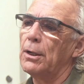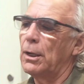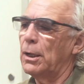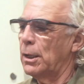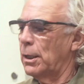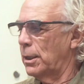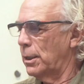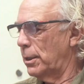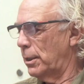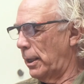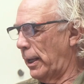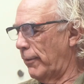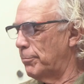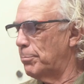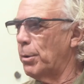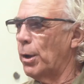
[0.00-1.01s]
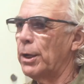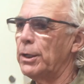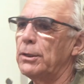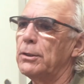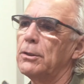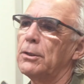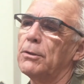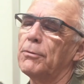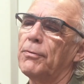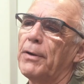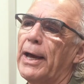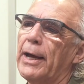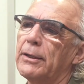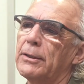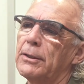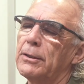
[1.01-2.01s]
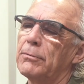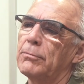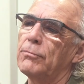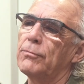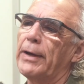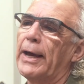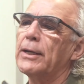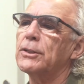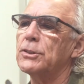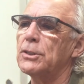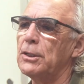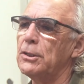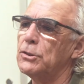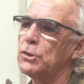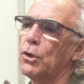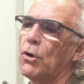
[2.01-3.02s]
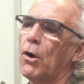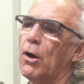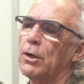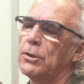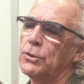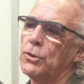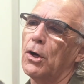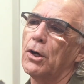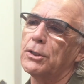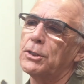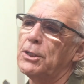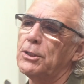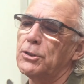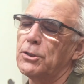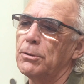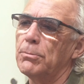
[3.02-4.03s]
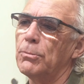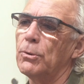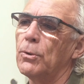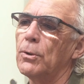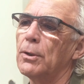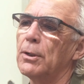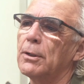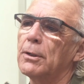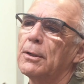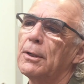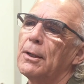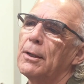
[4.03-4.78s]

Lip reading: have bought into the fact that vaccines cause autism or